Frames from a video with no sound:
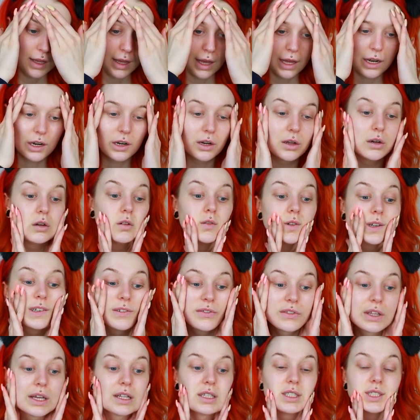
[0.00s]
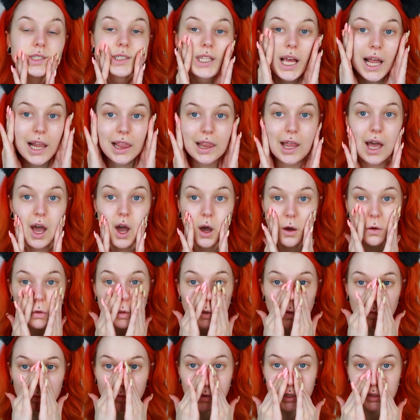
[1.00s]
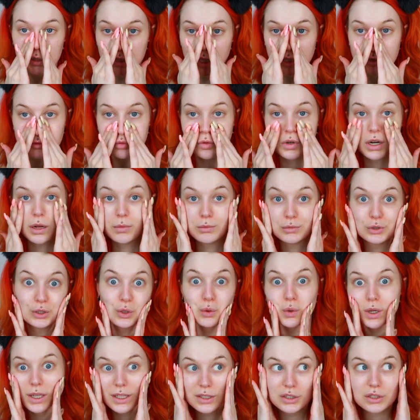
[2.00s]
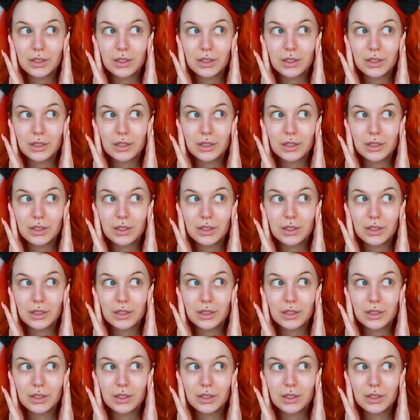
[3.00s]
I don't know if that's allowed, but that's what I'm doing,